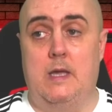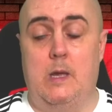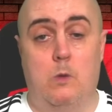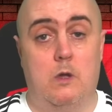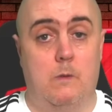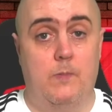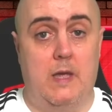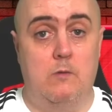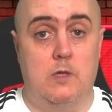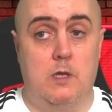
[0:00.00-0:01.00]
it will come
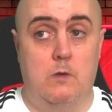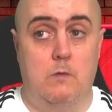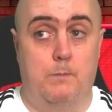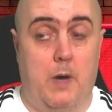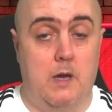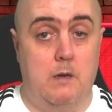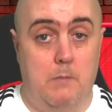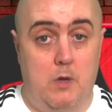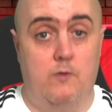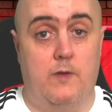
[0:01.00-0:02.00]
down to Bayern
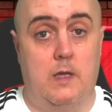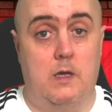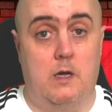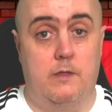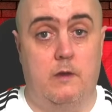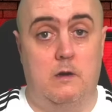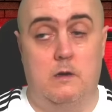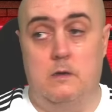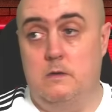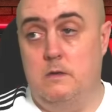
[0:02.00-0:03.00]
moving on
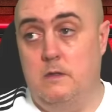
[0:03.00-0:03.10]
their